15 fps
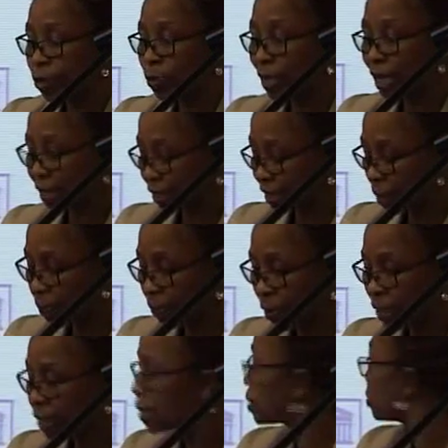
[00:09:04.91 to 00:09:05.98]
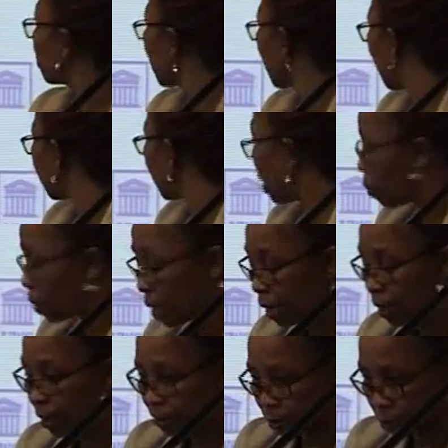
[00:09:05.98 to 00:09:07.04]
to get support, to get
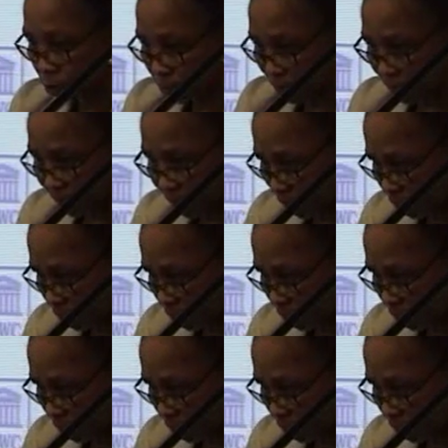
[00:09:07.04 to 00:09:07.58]
our students